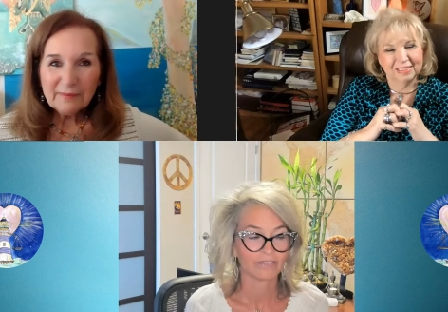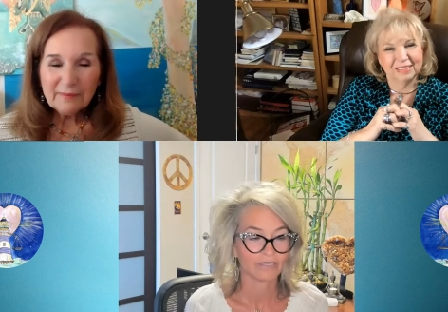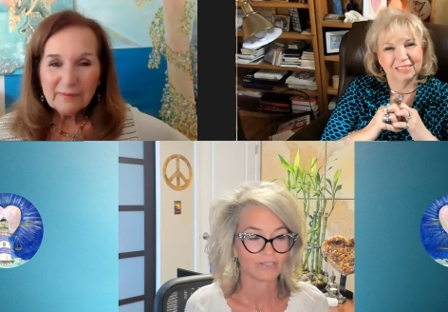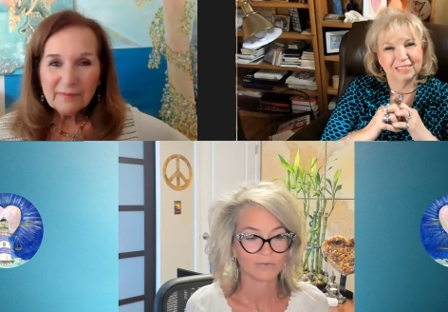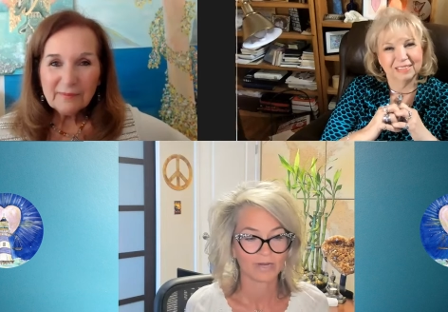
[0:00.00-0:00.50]

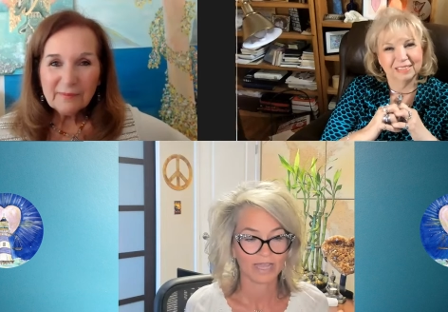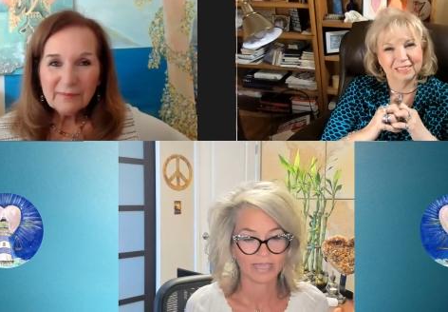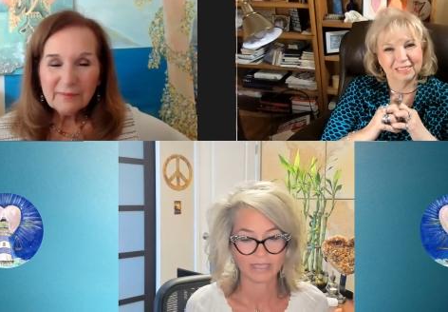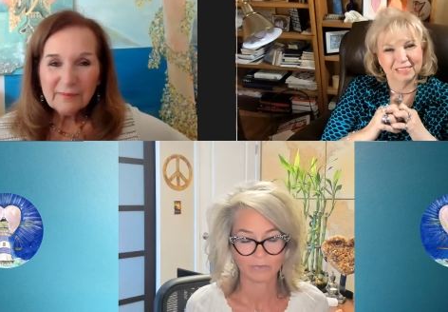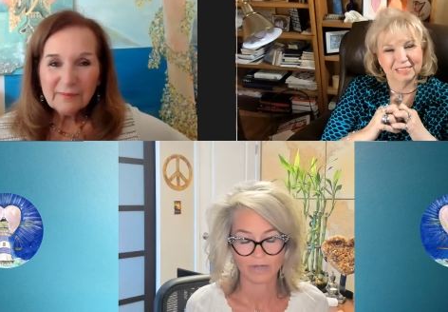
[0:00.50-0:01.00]
Speaker 1: is when
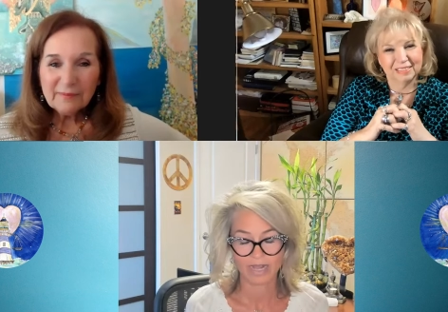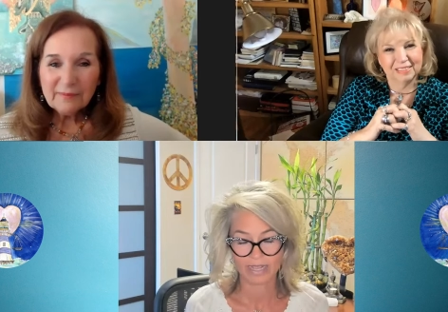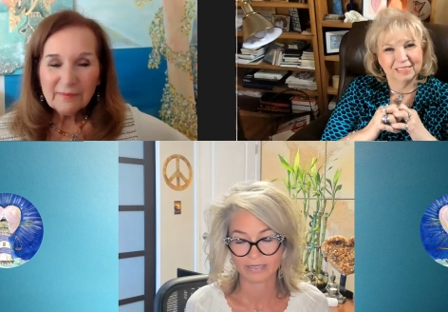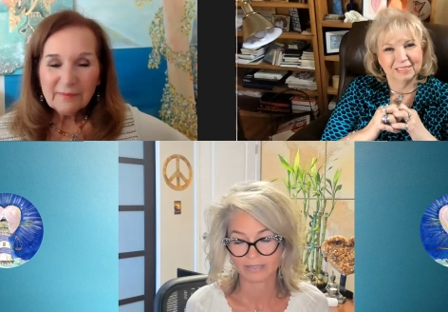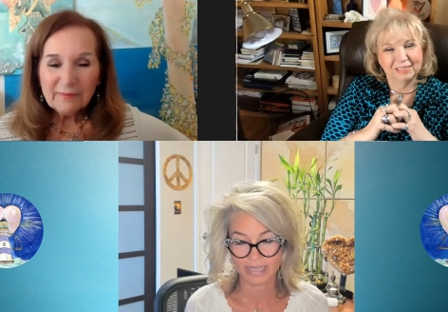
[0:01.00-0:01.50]
I when
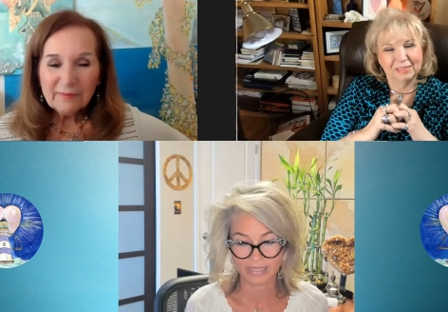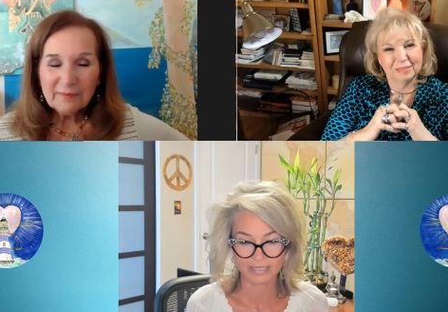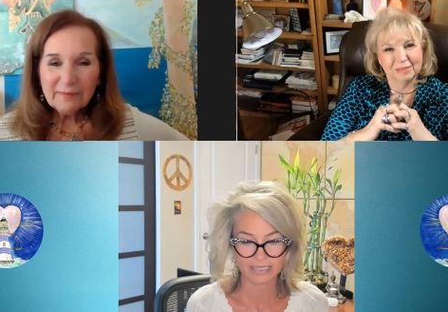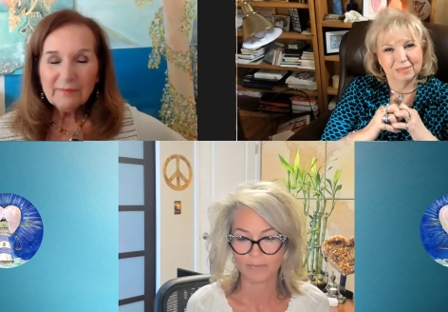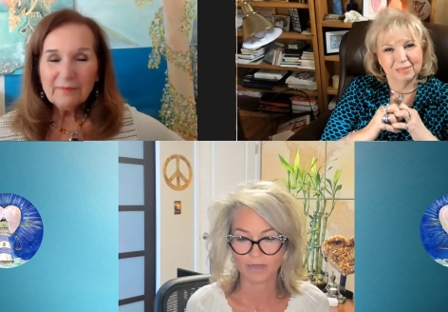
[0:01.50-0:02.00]
I take a
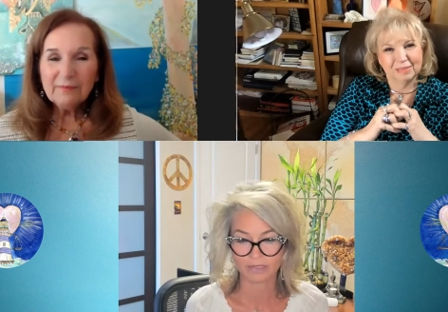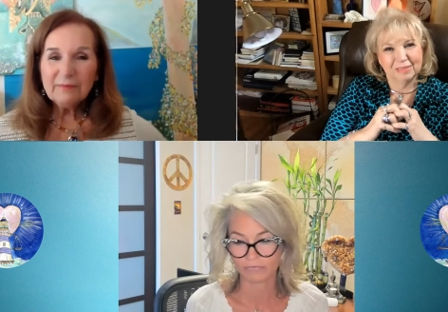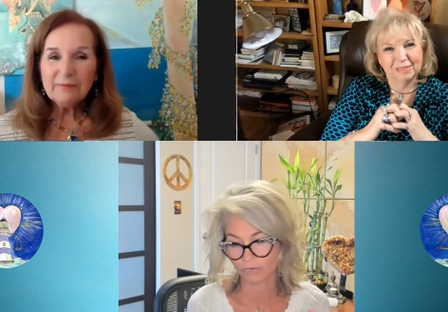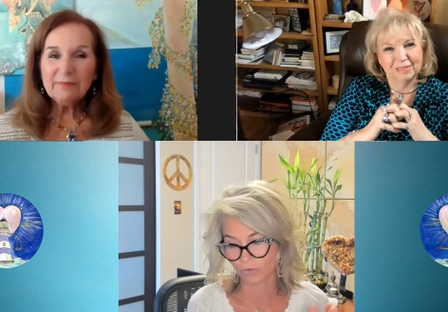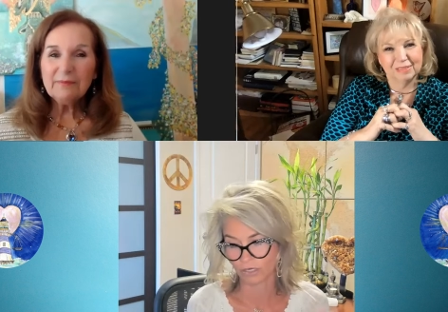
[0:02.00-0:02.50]
step on the
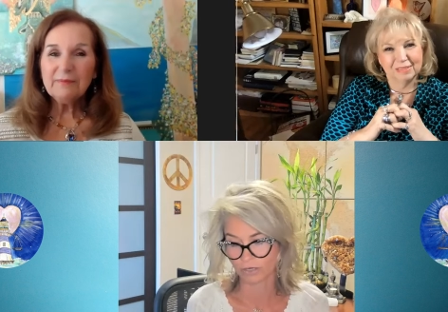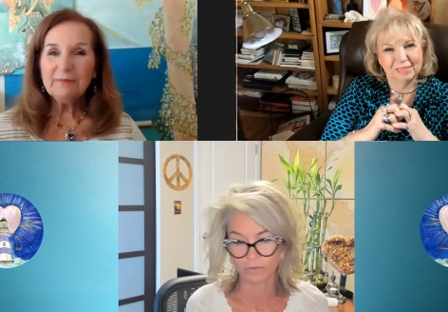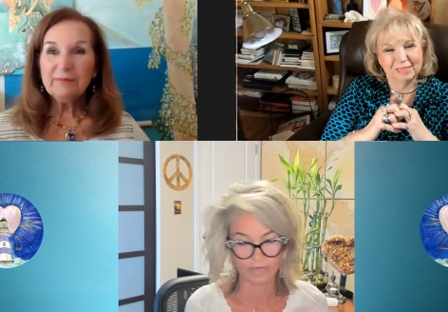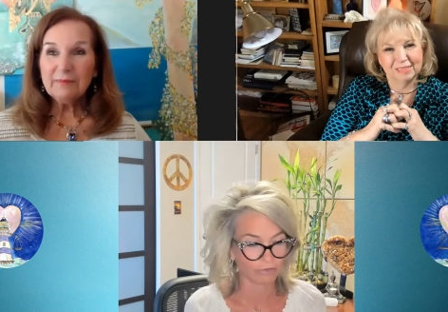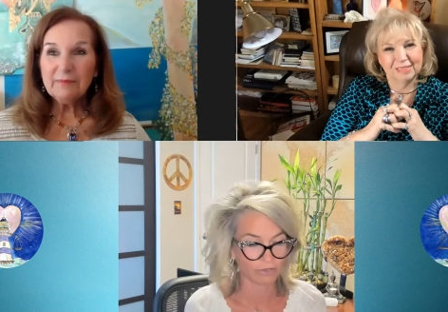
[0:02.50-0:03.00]
floor,
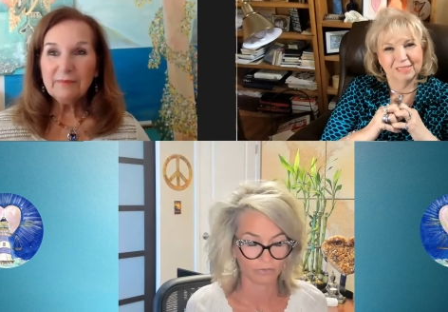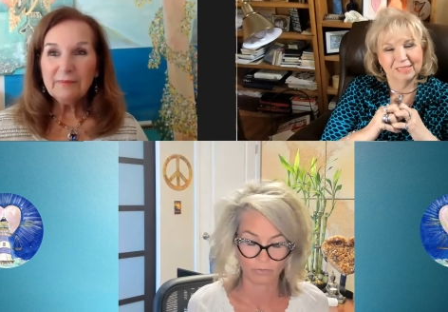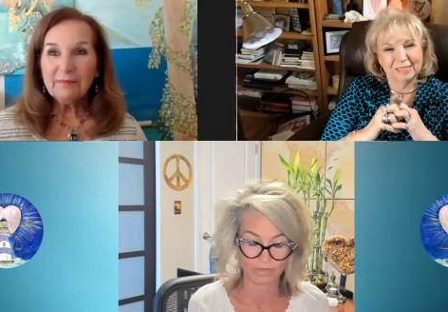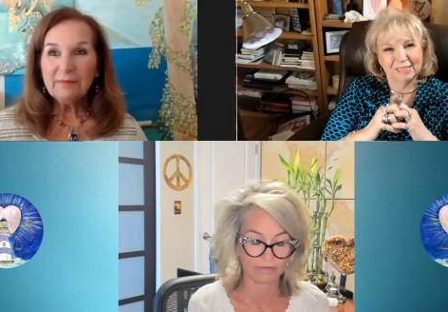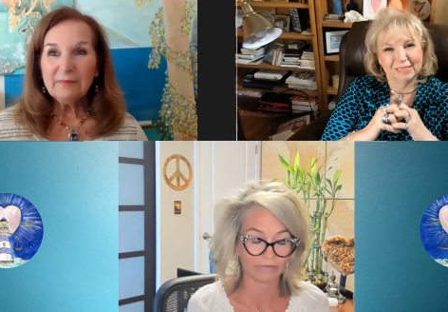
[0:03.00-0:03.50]
whatever
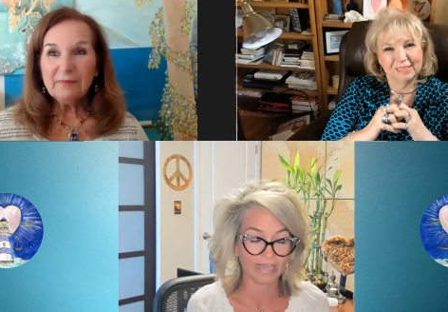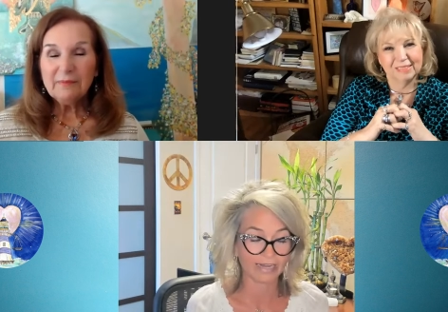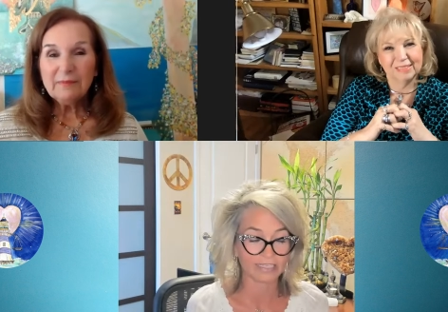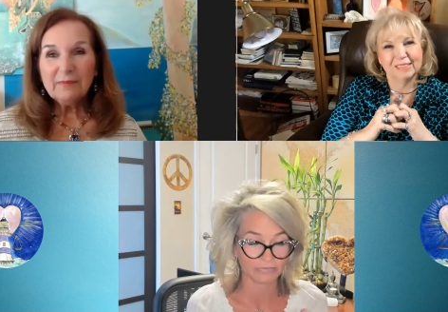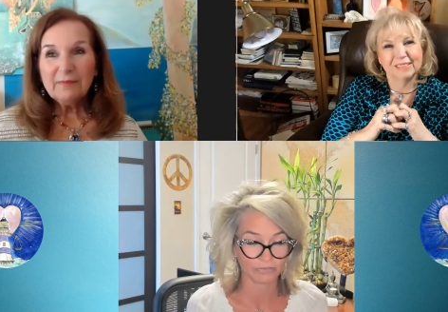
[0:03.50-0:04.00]
whatever that
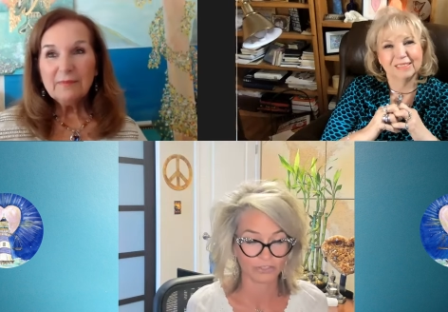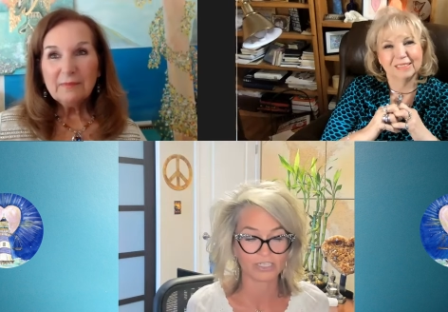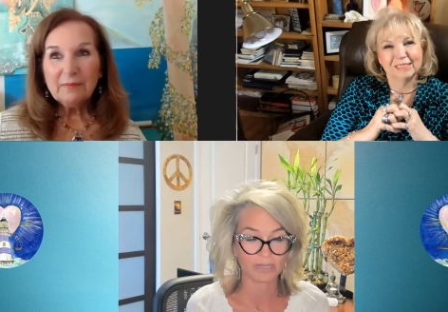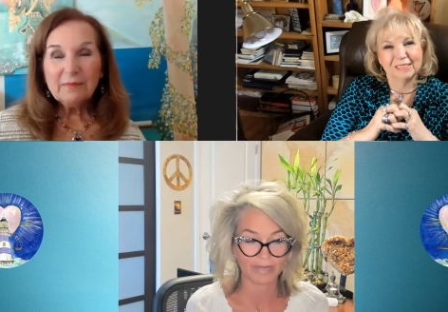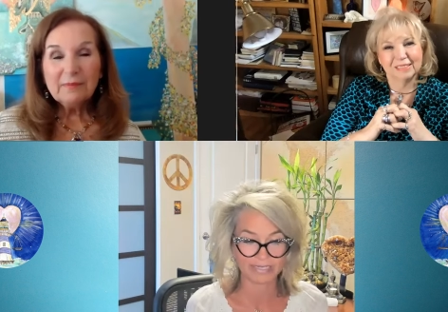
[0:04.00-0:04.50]
is, the first
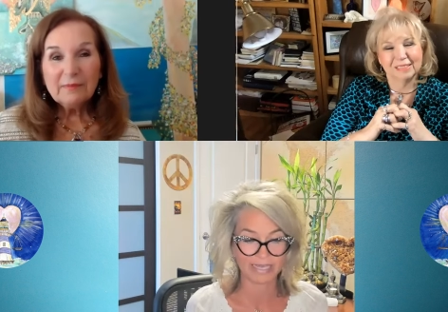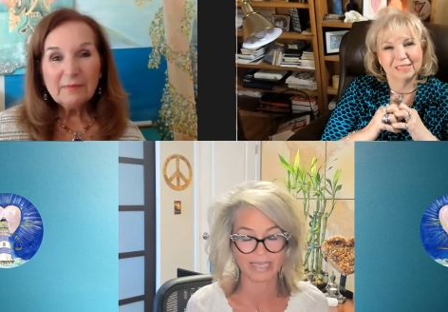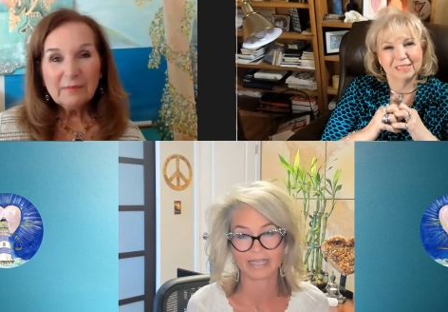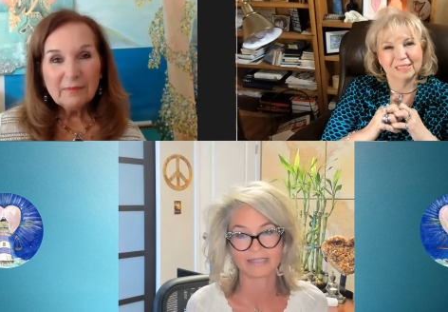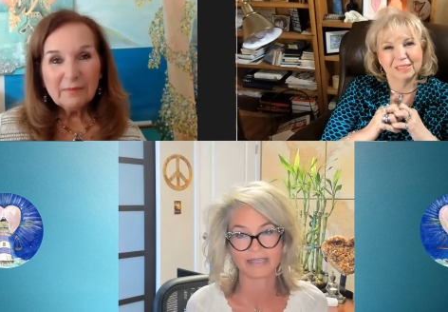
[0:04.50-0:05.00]
step I
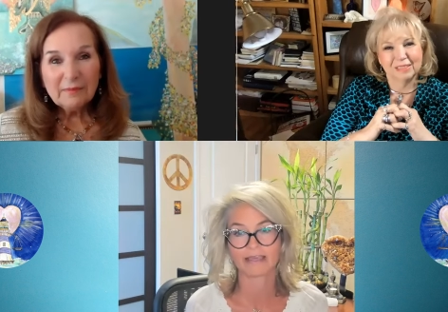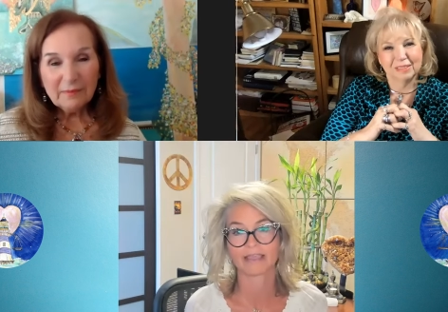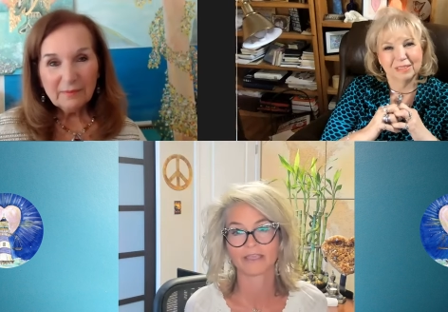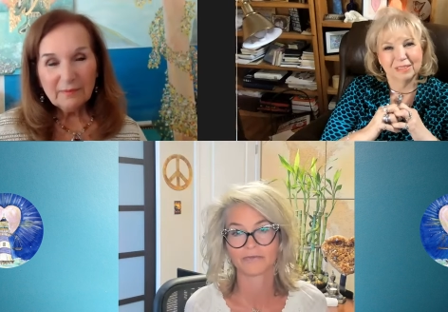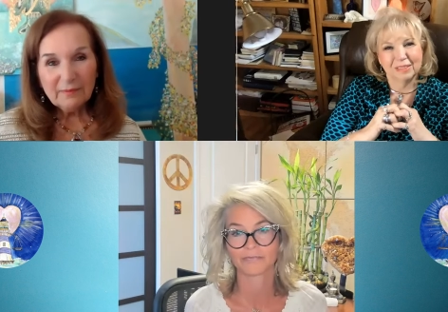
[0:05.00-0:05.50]
take, I say
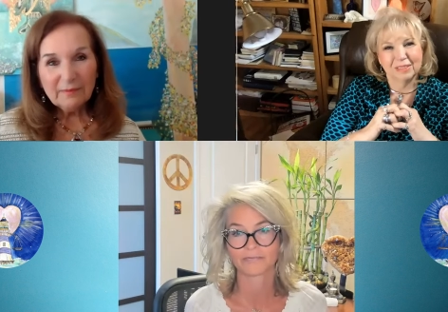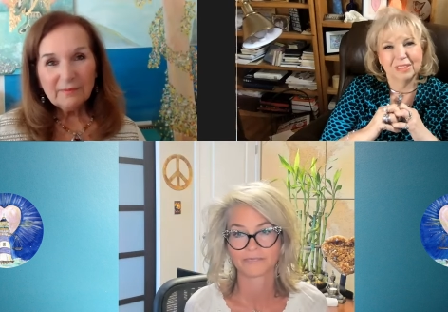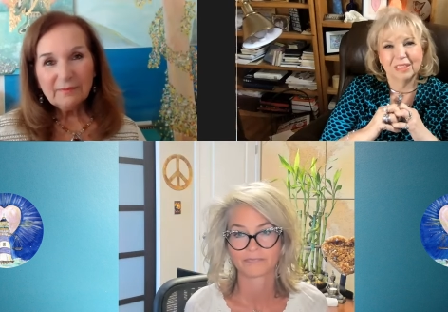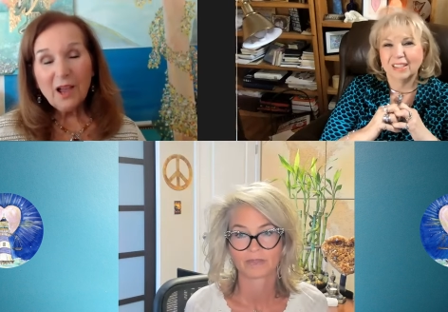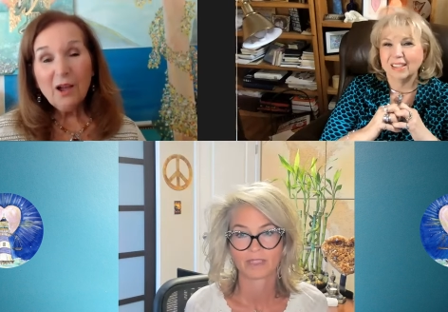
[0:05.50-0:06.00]
thank you.
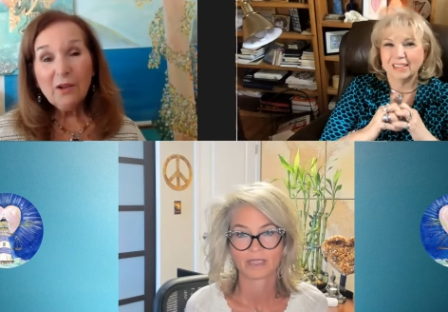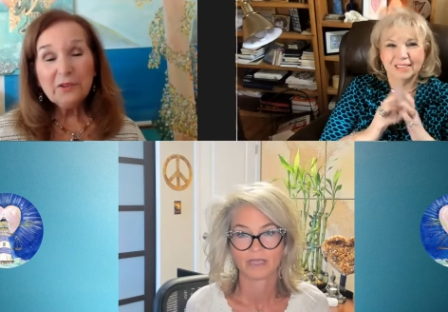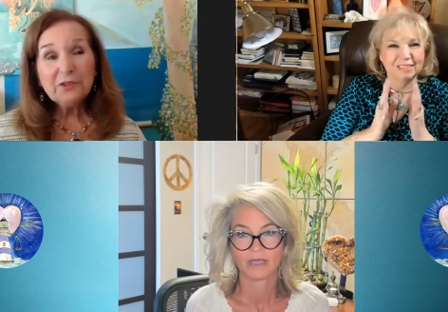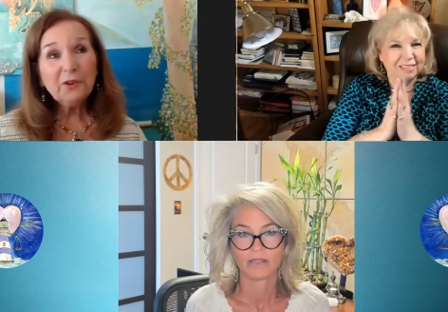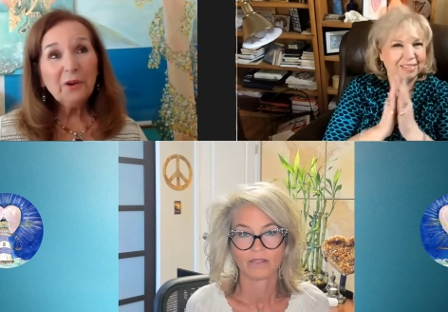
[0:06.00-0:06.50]
Speaker 2: Oh,
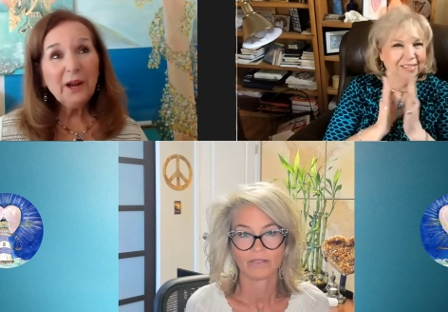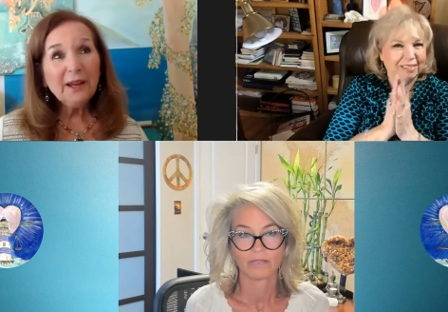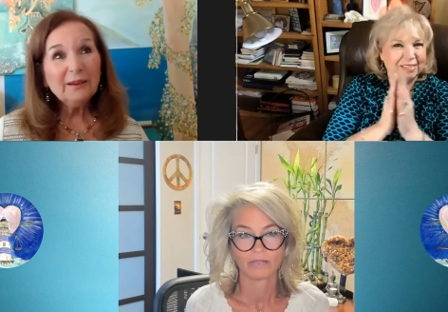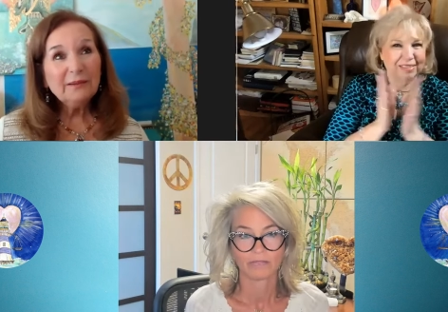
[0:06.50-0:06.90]
those are great.